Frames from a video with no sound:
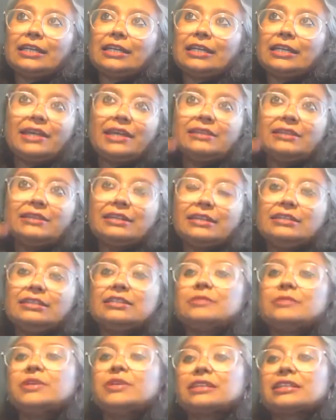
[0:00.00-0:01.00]
finding
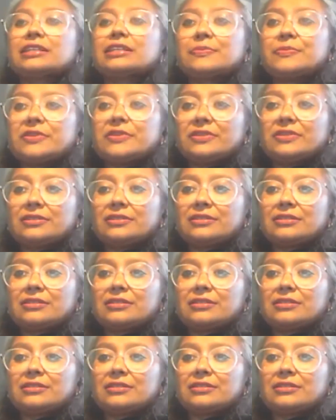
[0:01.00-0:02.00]
intimate
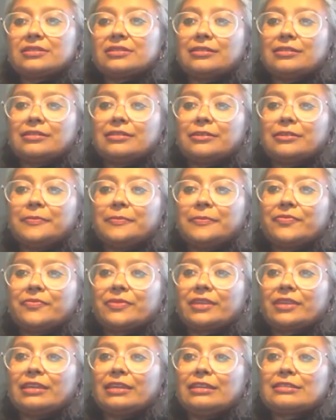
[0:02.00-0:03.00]
experiences
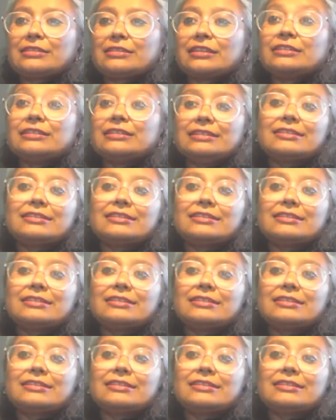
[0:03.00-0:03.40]
is